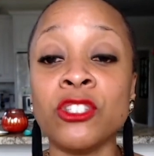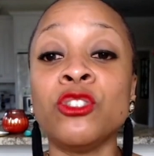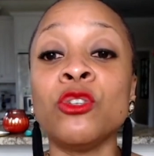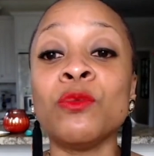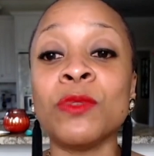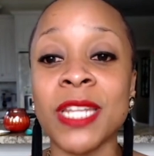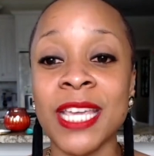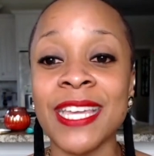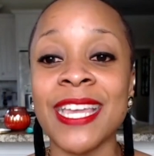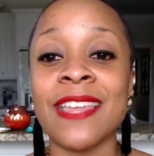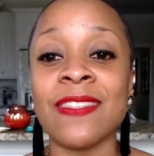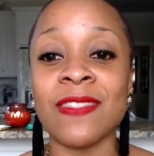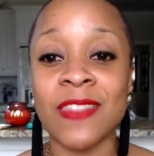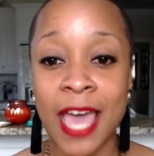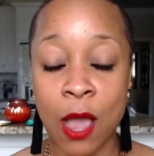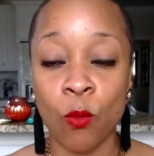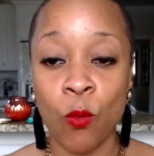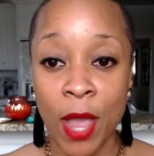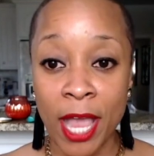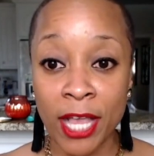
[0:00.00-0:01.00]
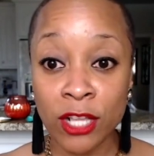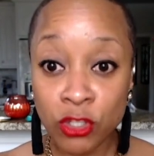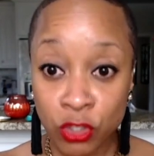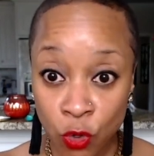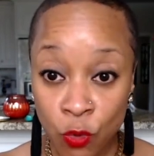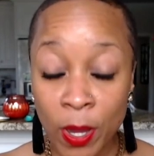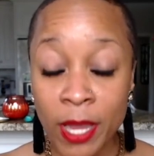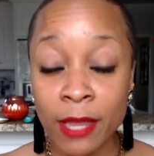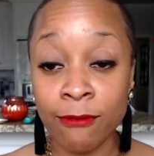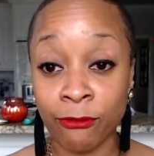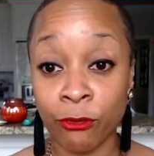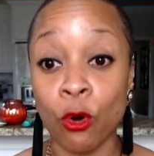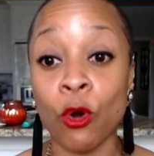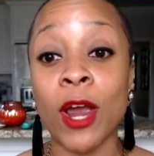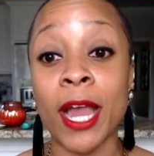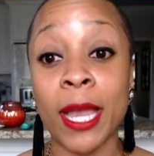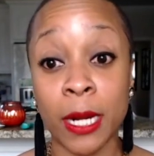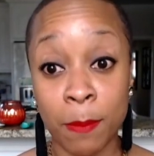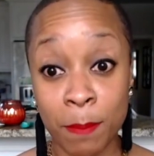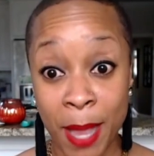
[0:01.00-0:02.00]
unique in that way to and for
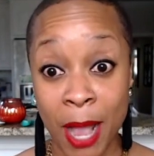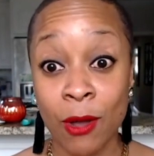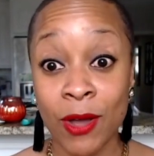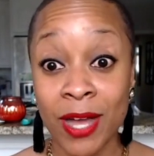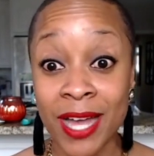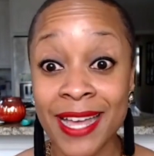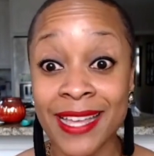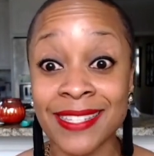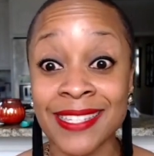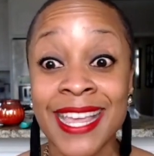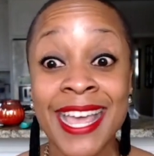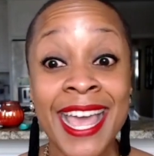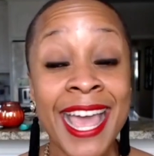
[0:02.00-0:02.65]
and about us.